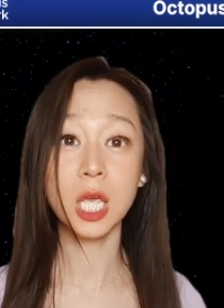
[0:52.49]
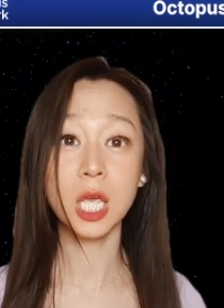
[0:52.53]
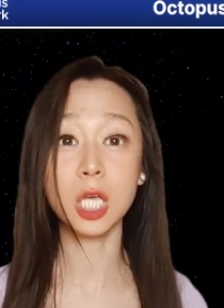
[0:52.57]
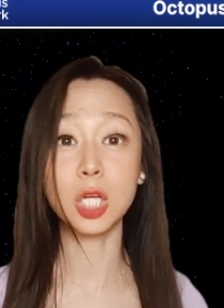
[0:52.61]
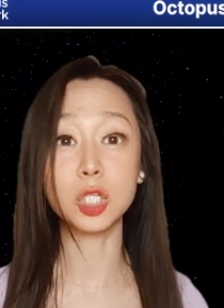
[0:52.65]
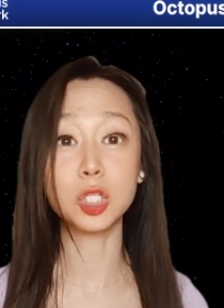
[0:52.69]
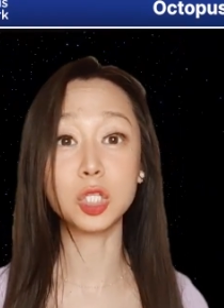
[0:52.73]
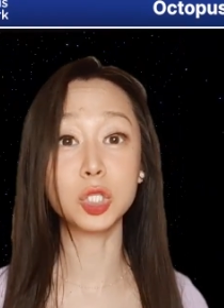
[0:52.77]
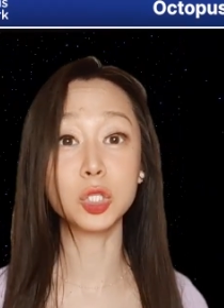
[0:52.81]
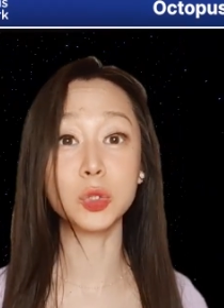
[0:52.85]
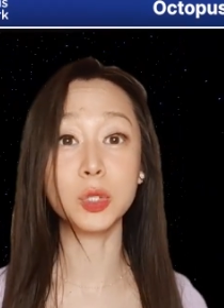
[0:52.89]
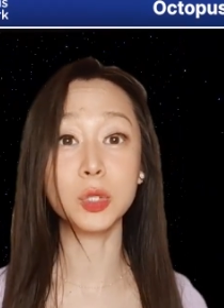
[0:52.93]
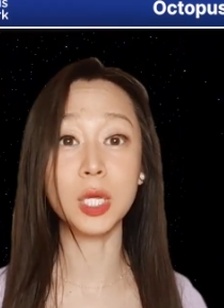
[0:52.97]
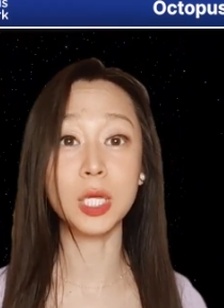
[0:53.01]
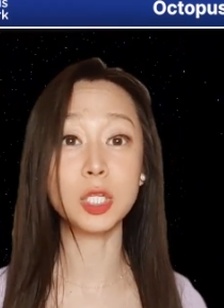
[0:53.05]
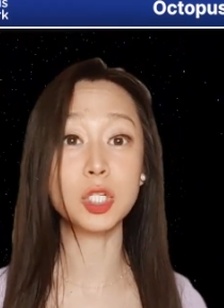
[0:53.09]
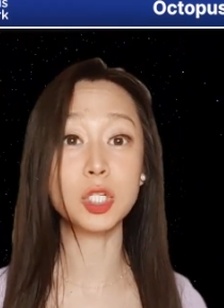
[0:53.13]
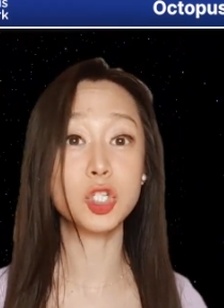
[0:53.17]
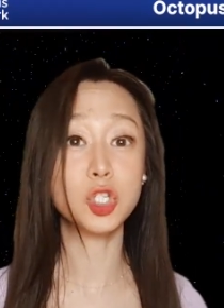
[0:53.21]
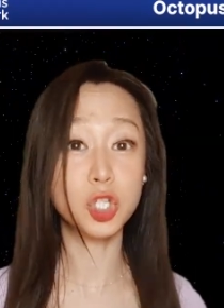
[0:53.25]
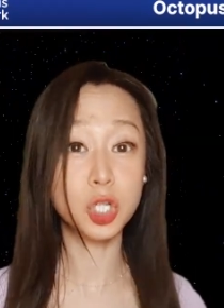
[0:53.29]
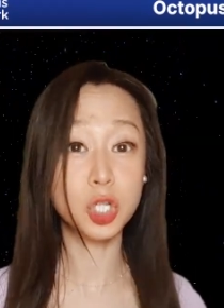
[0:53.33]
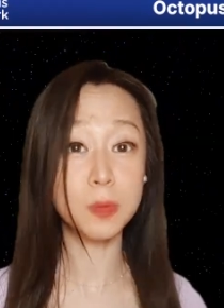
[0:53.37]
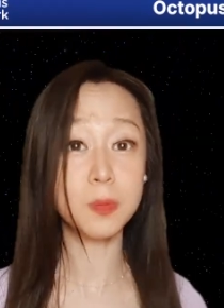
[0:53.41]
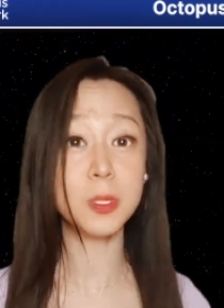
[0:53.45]
including
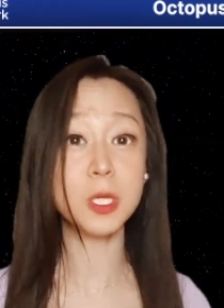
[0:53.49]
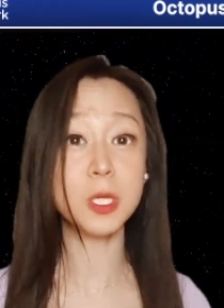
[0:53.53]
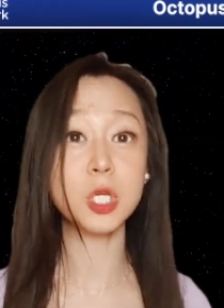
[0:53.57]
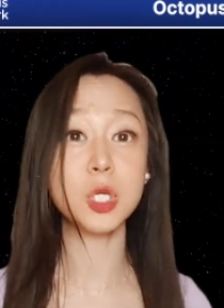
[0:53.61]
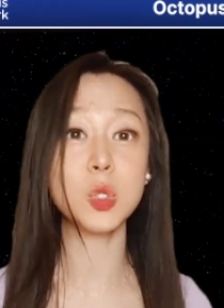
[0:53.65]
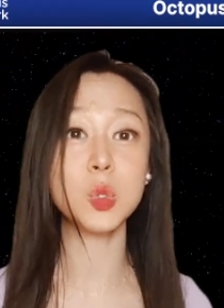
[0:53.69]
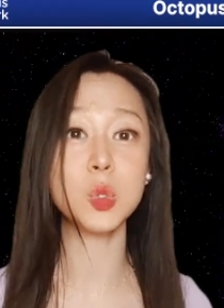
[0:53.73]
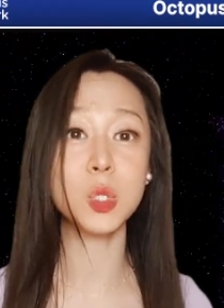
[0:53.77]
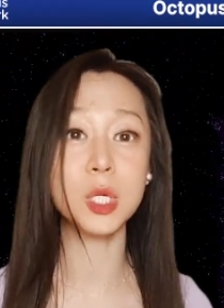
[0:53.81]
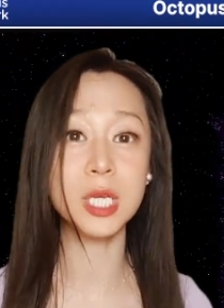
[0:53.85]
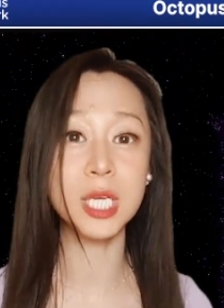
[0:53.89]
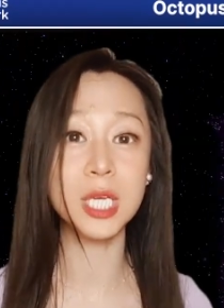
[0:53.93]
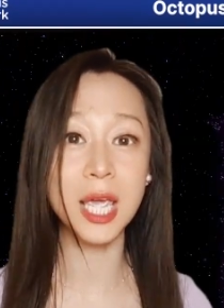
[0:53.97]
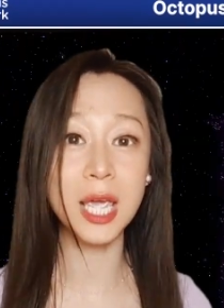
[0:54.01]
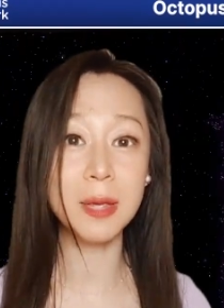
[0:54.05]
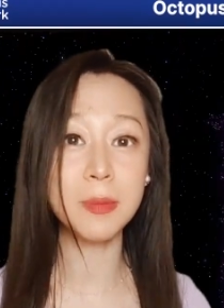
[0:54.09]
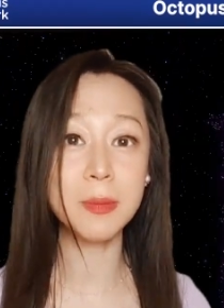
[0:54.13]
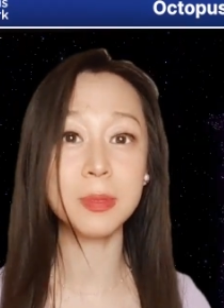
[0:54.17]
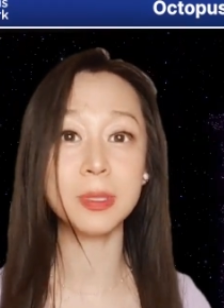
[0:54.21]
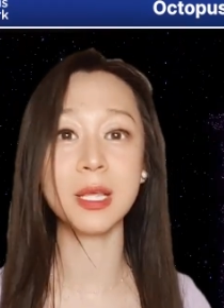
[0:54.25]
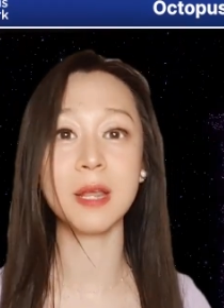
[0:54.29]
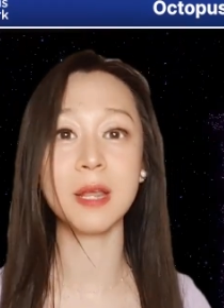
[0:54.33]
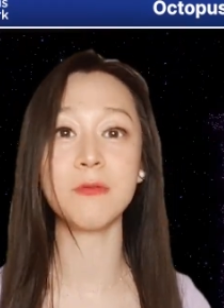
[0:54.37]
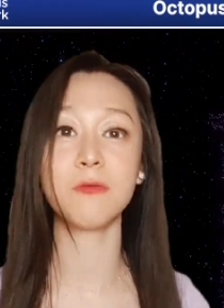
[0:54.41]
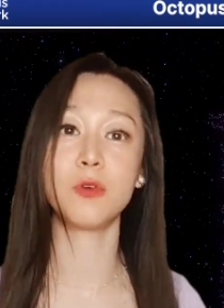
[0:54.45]
GPU
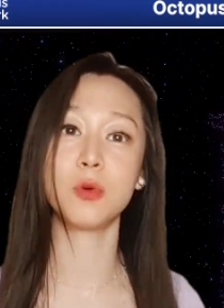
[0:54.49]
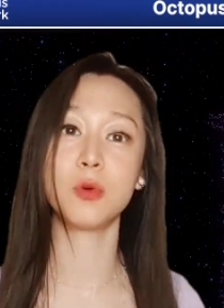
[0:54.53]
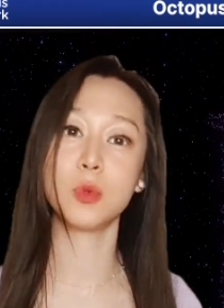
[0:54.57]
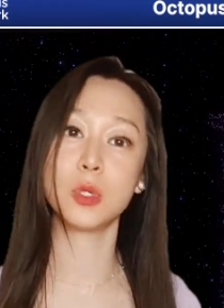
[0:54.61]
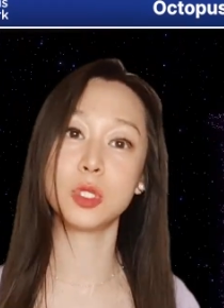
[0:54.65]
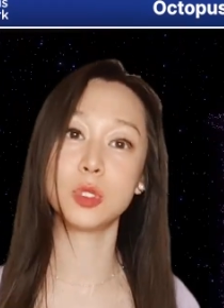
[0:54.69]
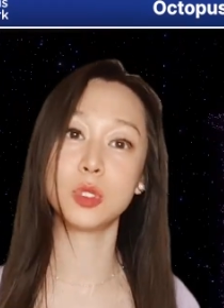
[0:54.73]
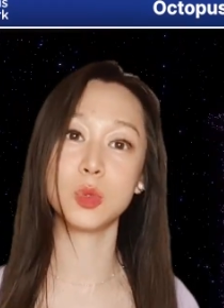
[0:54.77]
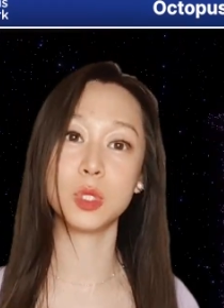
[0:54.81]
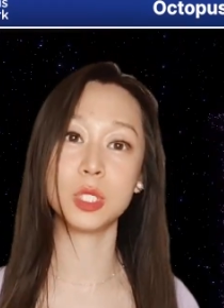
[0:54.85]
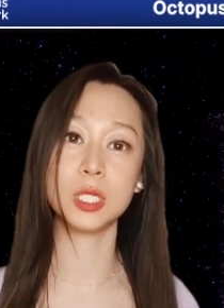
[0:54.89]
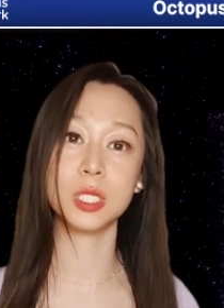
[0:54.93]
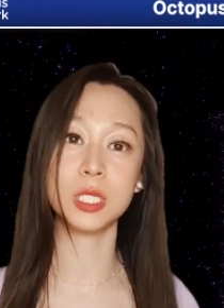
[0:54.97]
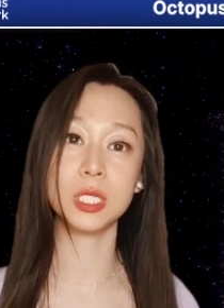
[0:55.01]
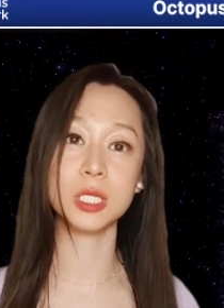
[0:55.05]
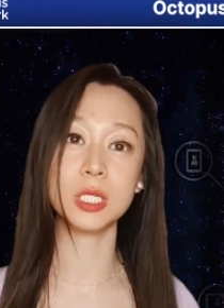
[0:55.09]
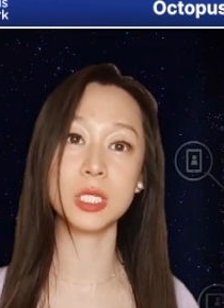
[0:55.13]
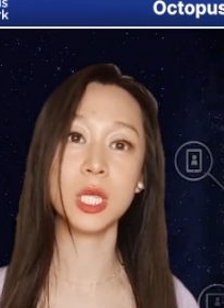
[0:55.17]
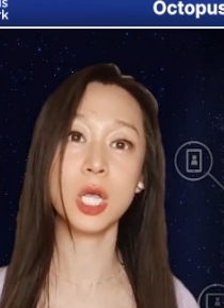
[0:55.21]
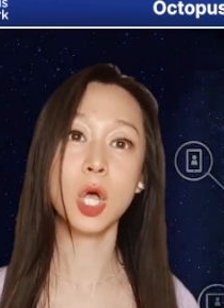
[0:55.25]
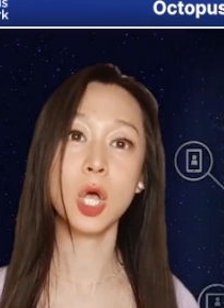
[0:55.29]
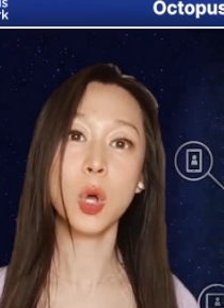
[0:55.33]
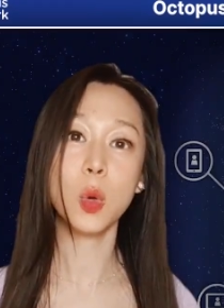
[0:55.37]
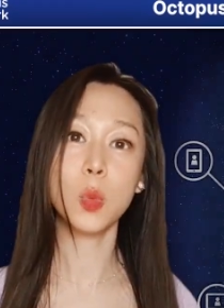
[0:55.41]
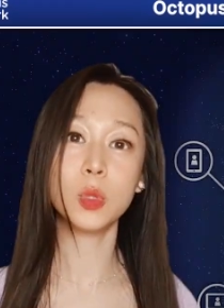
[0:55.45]
game platform resources,
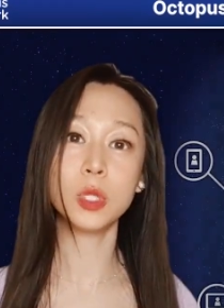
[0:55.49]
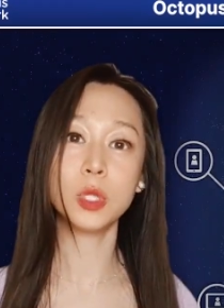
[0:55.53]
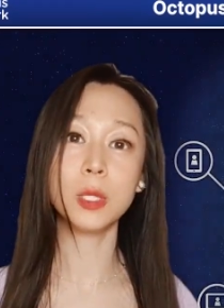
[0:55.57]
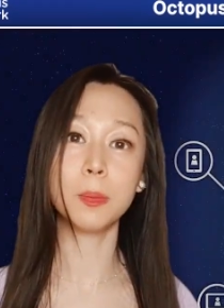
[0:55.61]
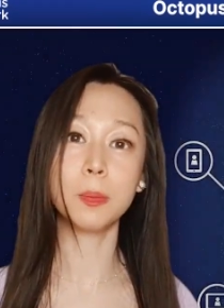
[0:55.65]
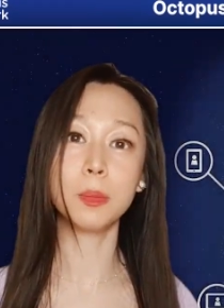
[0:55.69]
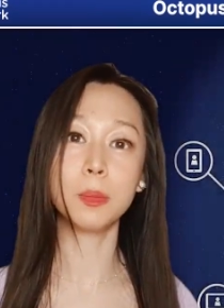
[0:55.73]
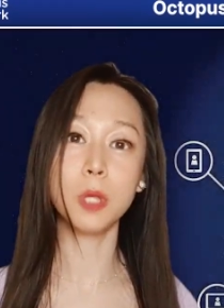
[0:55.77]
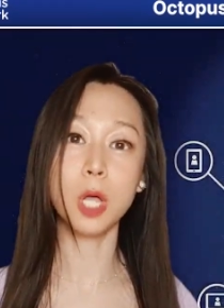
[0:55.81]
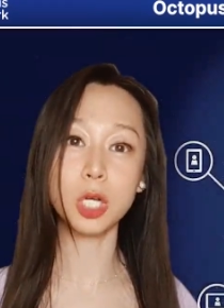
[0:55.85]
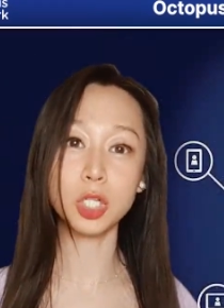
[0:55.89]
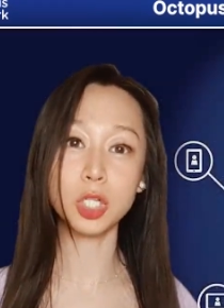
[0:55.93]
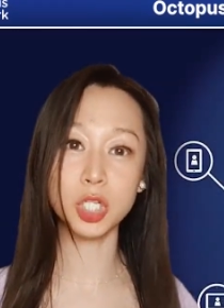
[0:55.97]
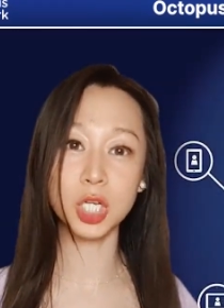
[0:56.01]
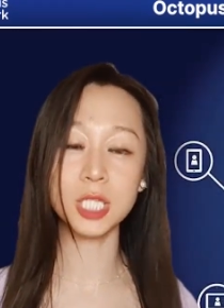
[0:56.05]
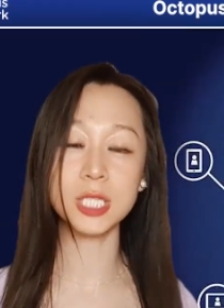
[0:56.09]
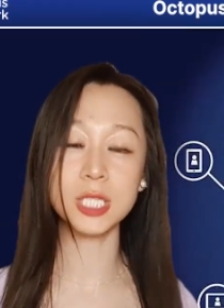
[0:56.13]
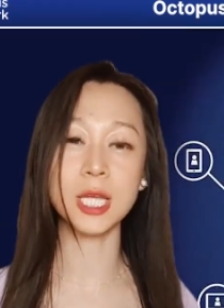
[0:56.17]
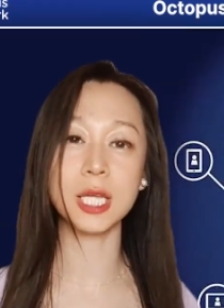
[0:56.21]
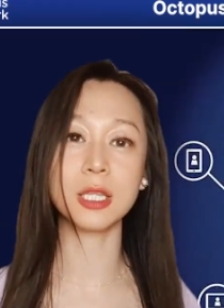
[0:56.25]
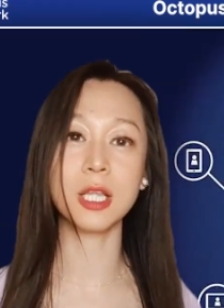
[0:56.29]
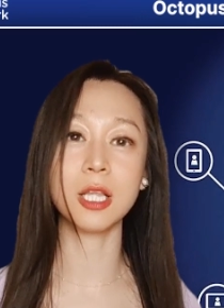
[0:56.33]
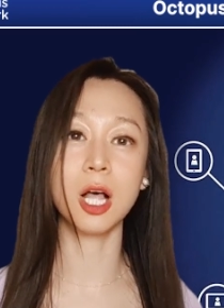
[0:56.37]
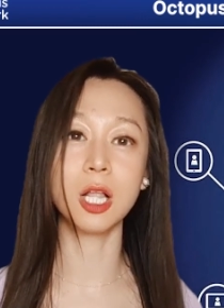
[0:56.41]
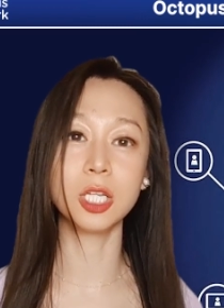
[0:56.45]
with the blockchain
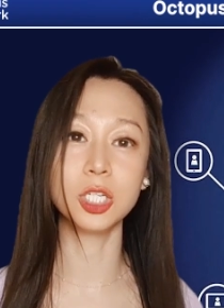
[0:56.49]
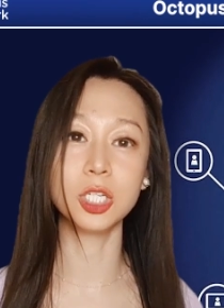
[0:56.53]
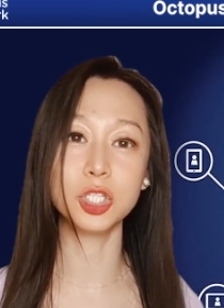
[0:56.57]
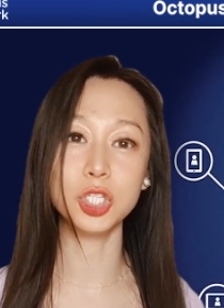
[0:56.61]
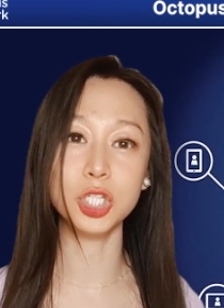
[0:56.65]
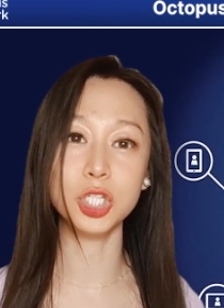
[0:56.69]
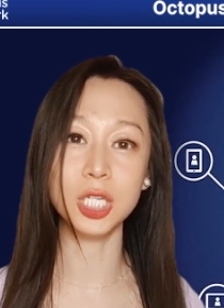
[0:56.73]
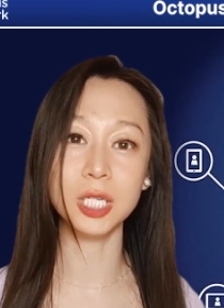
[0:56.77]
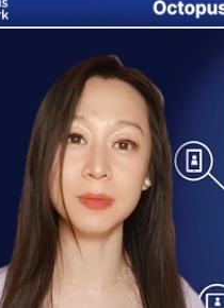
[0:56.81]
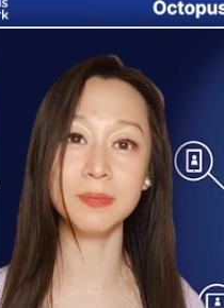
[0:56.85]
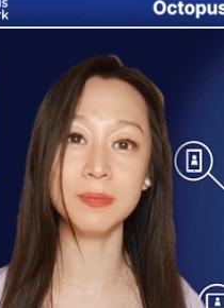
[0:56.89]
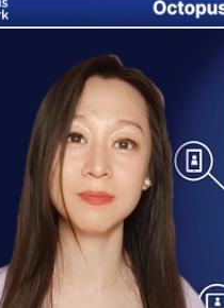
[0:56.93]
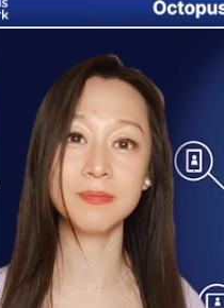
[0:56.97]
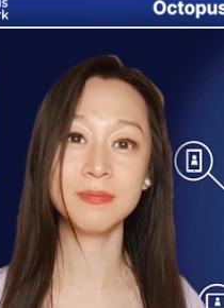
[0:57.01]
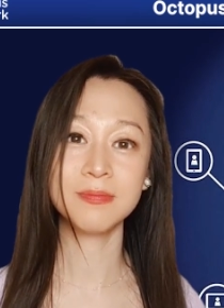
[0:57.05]
technology.